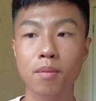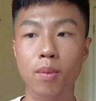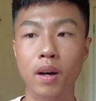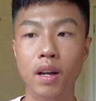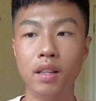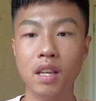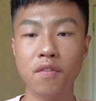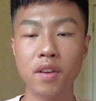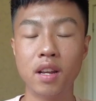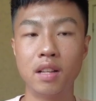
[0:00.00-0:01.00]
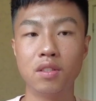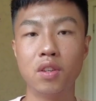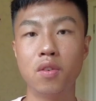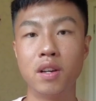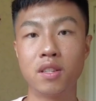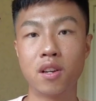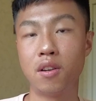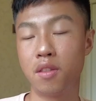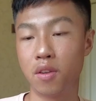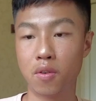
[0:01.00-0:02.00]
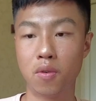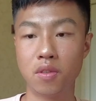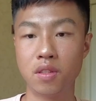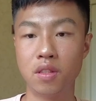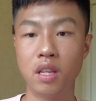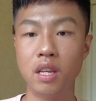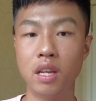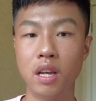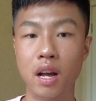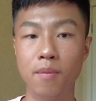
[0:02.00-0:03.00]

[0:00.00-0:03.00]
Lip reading: but even until I started the course, the